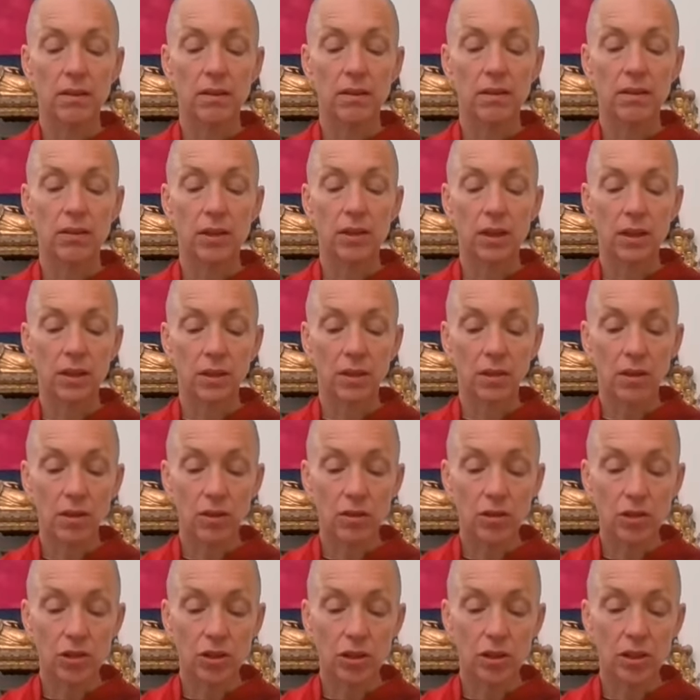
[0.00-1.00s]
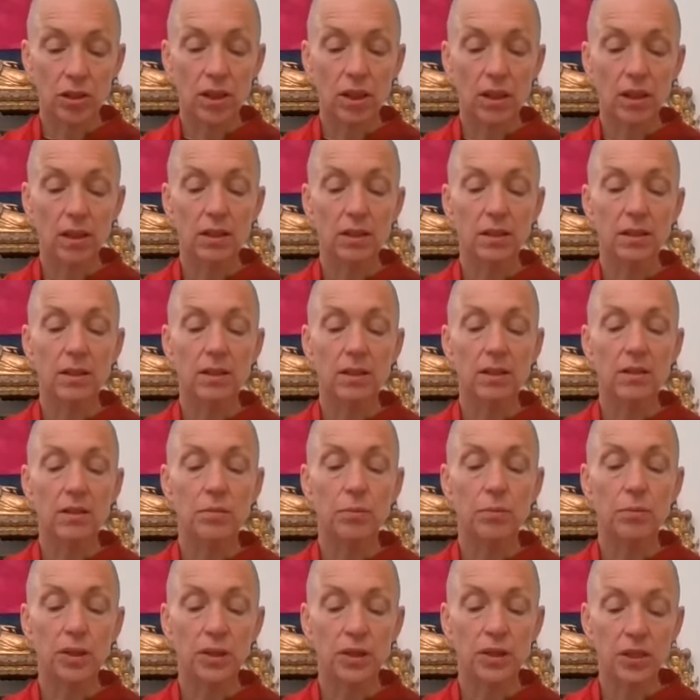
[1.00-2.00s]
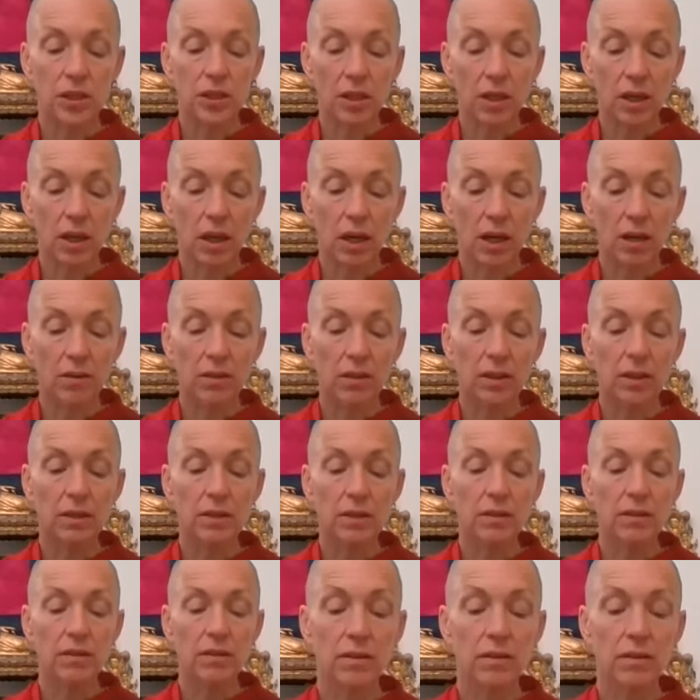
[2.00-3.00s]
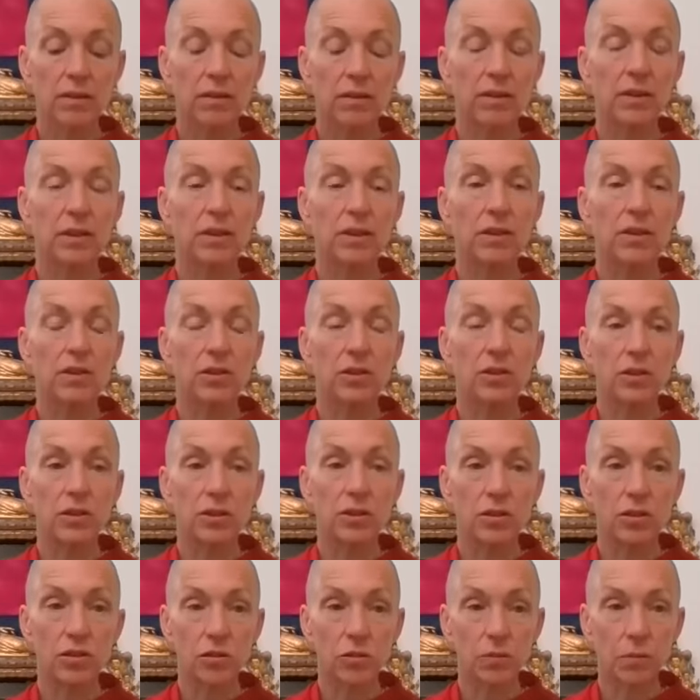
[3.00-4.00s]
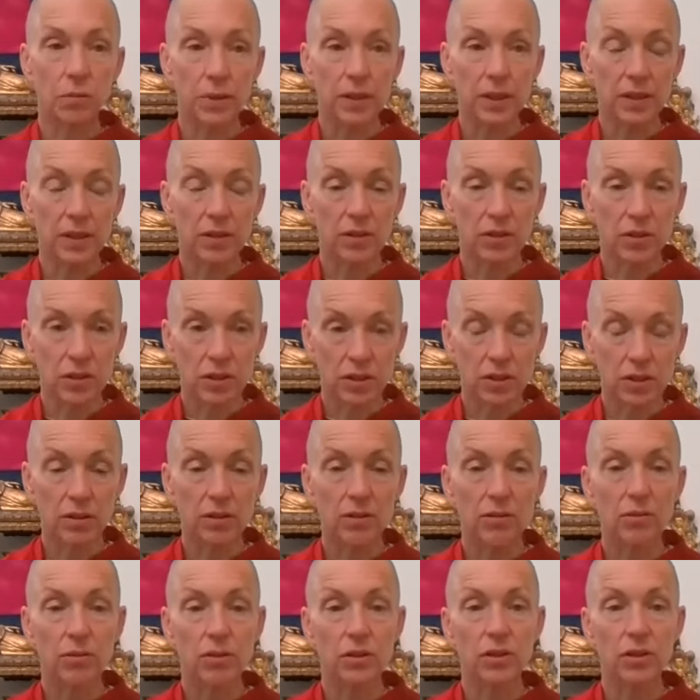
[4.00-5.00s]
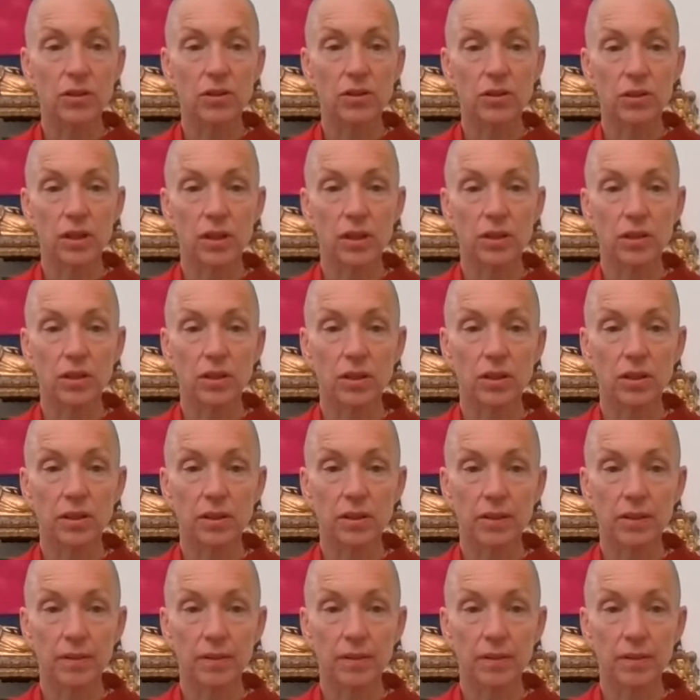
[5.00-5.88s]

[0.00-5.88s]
you can close your eyes, pratyahara. This is to stop external distraction.